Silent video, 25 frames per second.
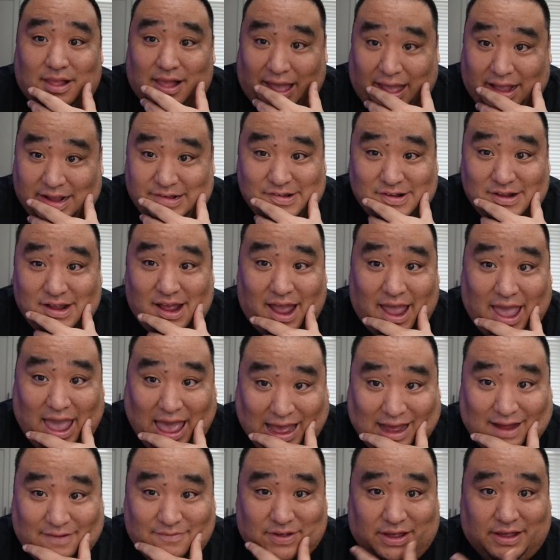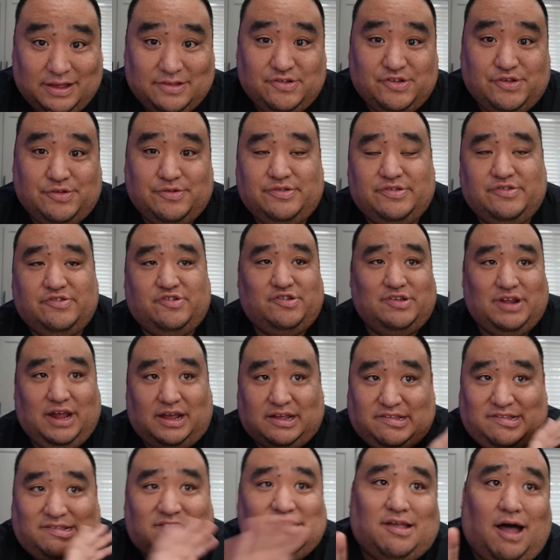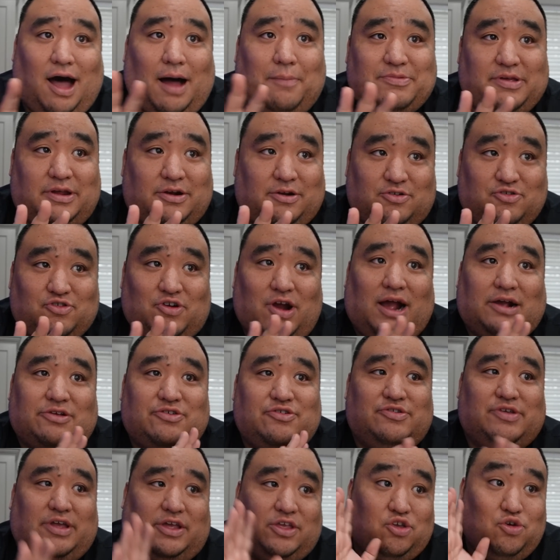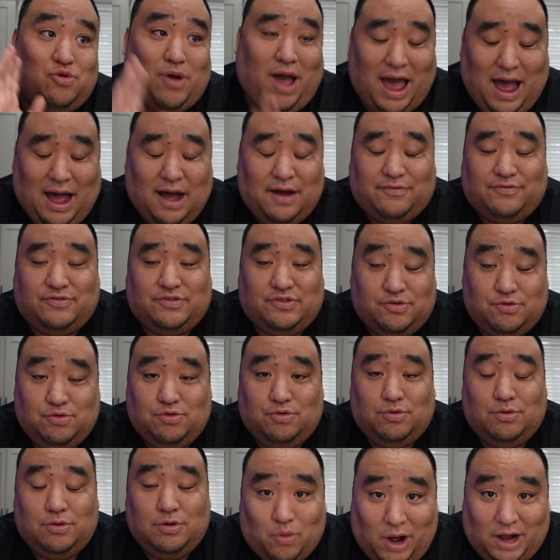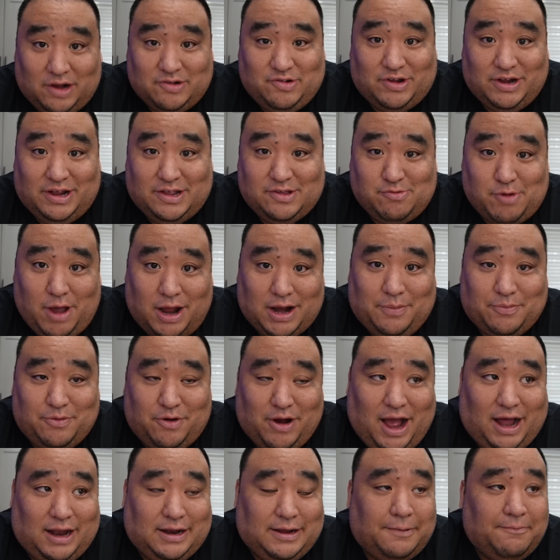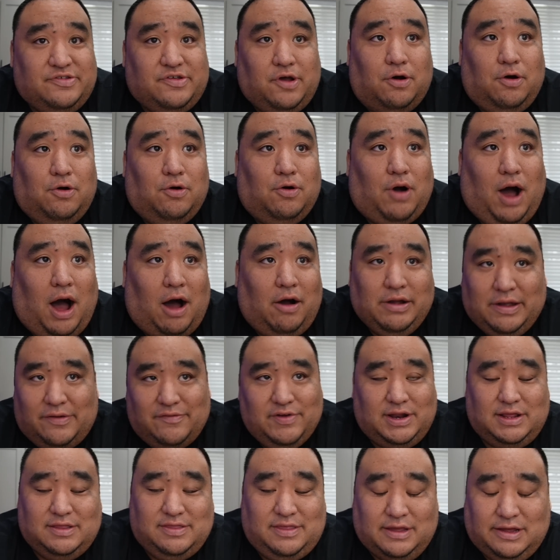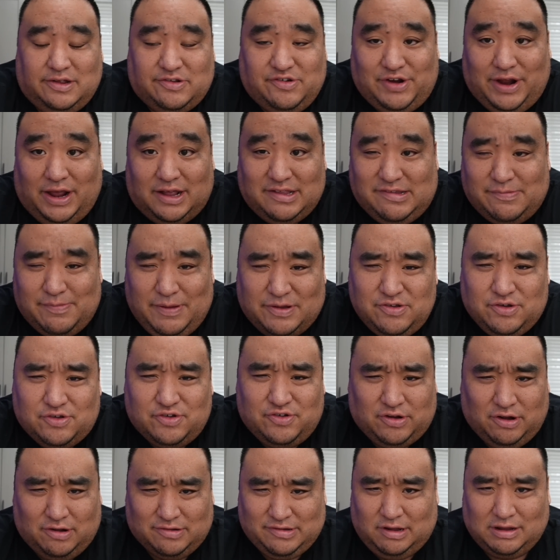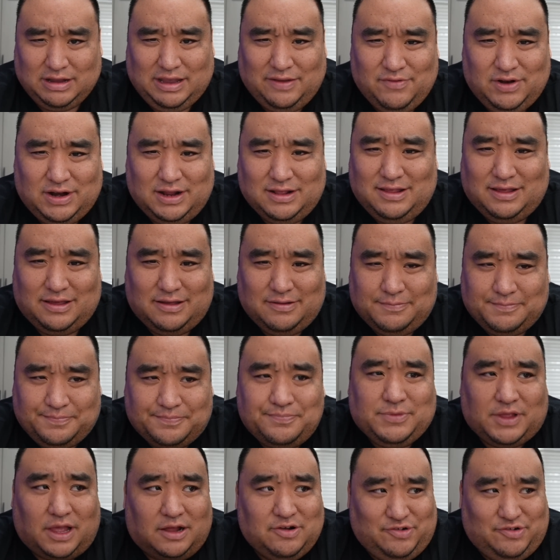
actually I have it. And she was, she like stopped in her tracks. She's like, you have to watch it. It's right up your alley. So I'll give anything a chance, especially shows. I'll give anything a